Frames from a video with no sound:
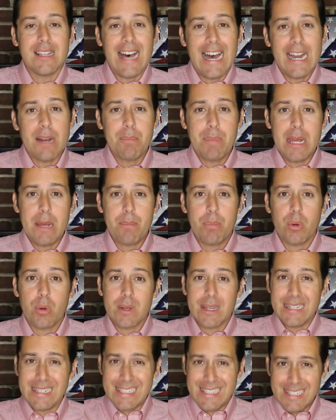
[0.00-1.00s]
lot of
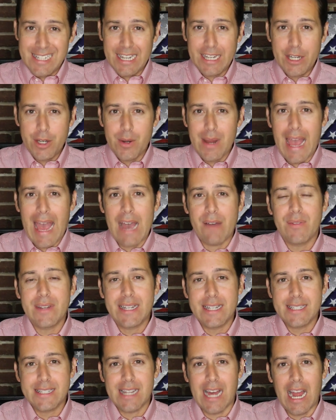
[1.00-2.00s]
people continue to
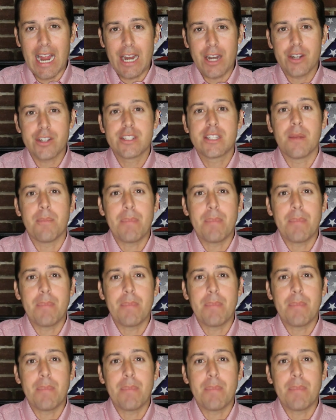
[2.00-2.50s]
have a desire